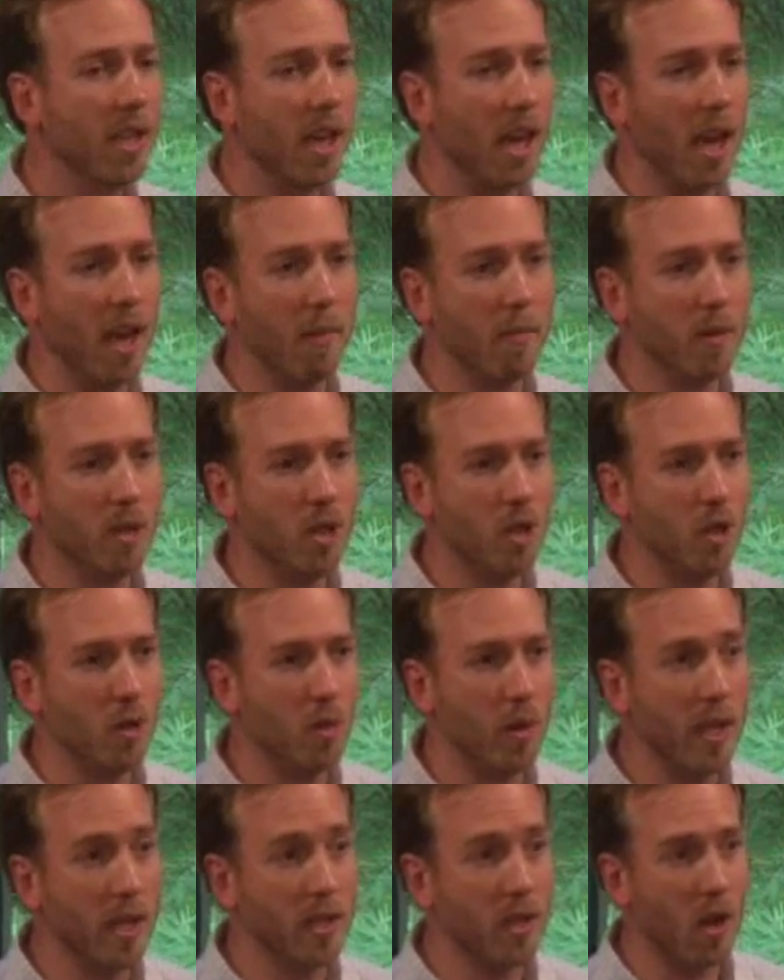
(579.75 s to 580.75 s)
um,
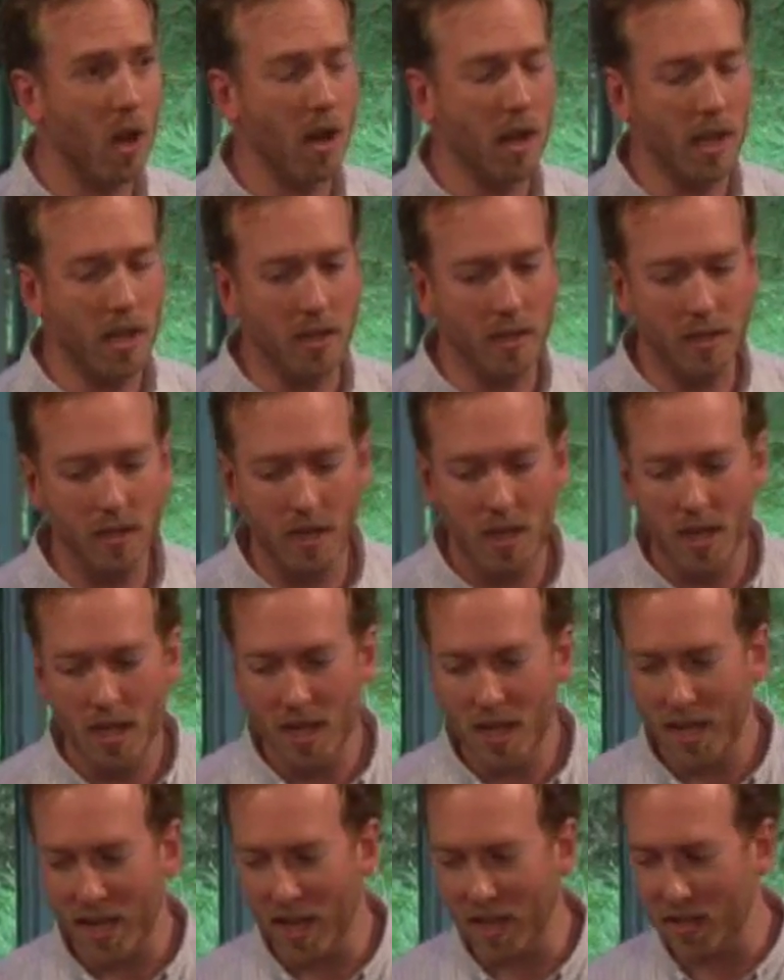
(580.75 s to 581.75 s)
to its audience.
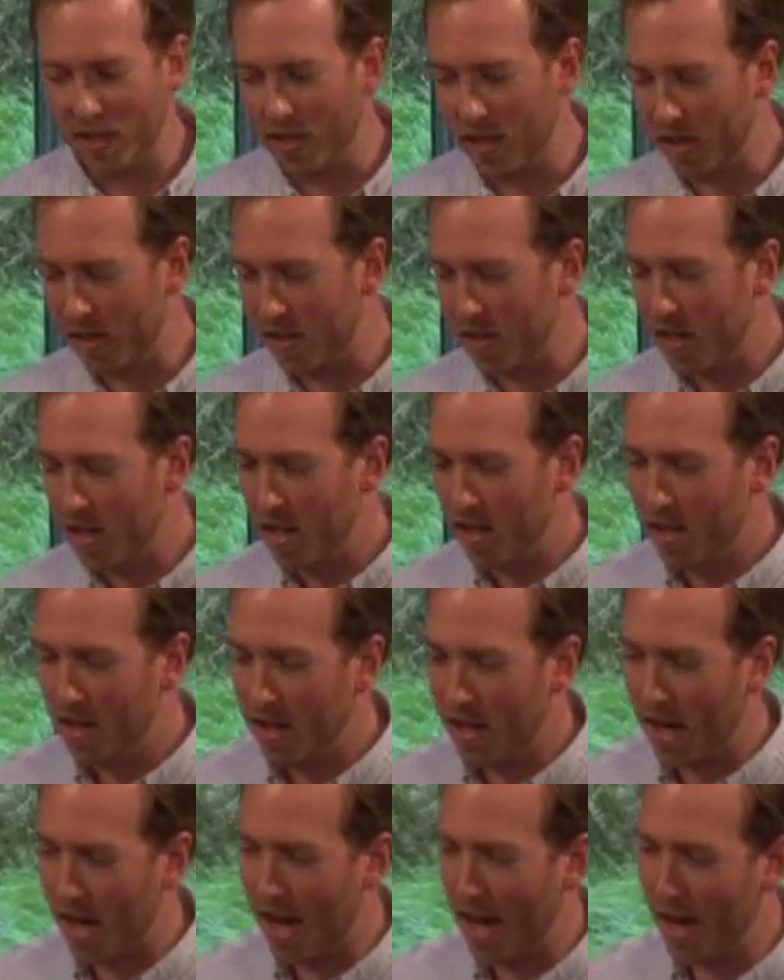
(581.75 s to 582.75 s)
It's this,
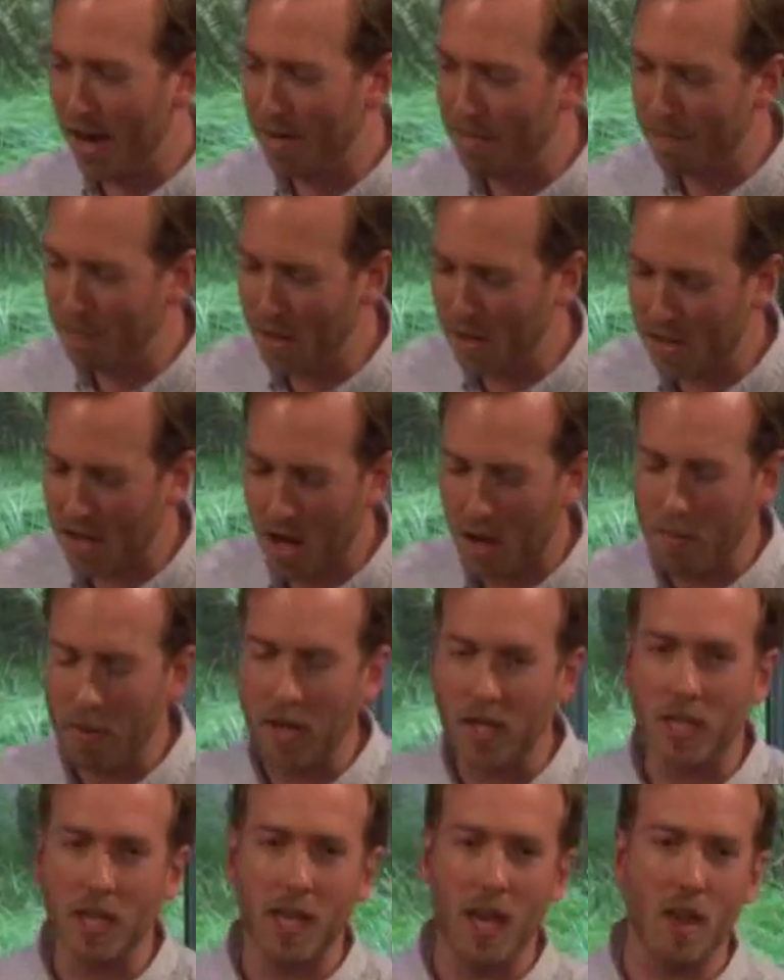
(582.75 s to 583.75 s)
uh, this
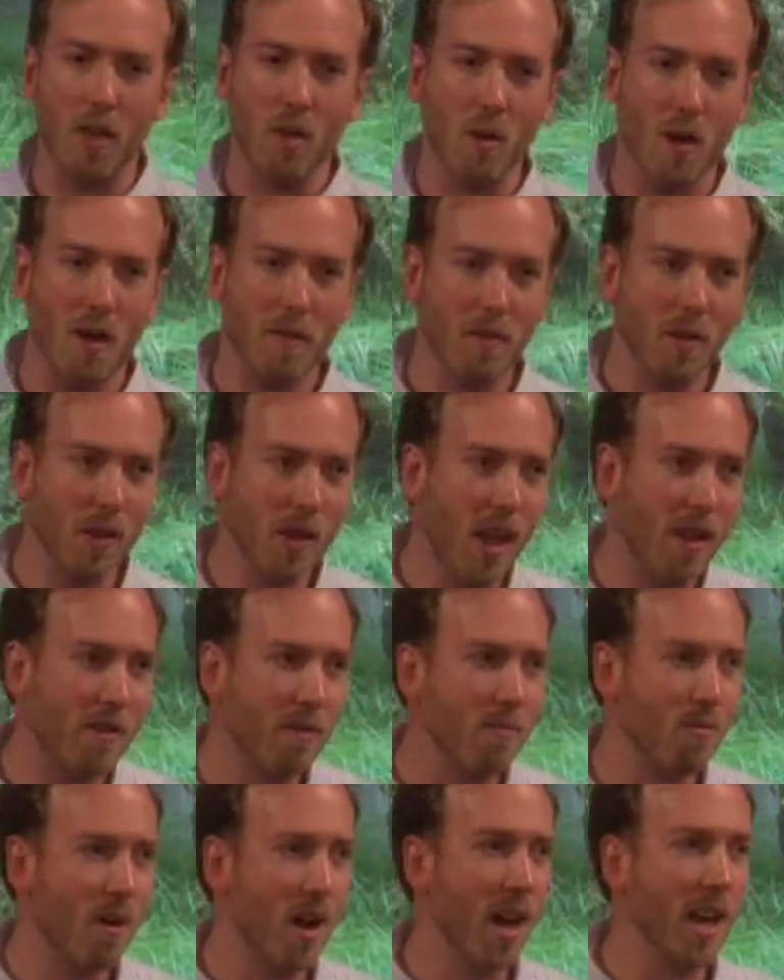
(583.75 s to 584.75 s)
coming together of the
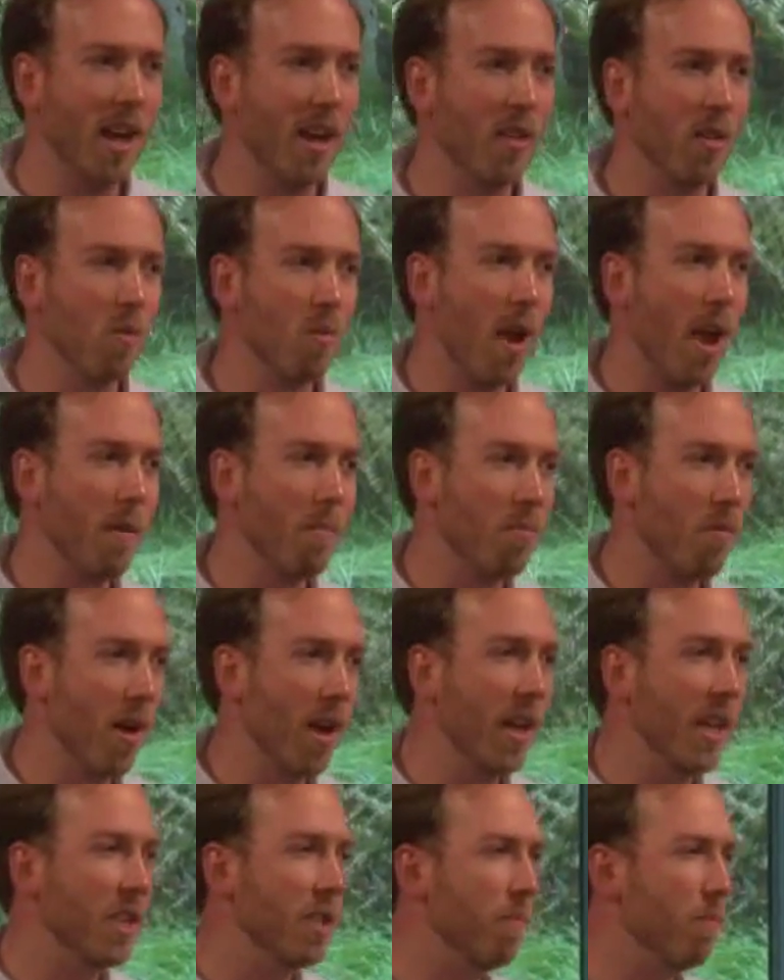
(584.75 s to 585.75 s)
left brain and the right
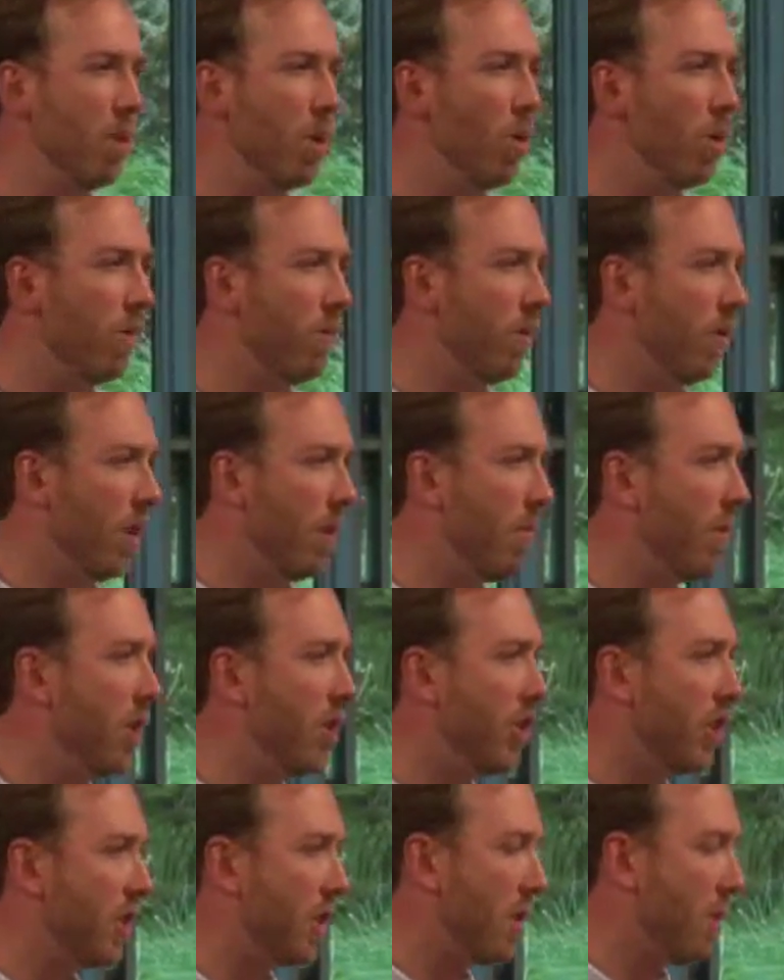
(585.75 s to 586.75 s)
brain. It's a beautiful
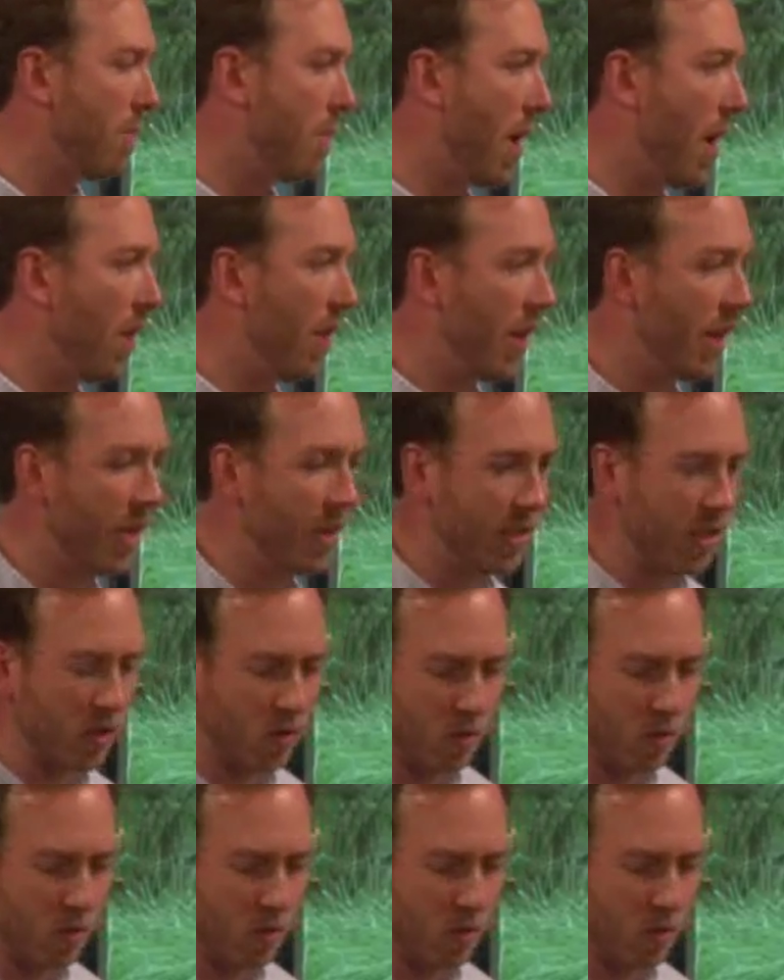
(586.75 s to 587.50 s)
image, it's compelling, it's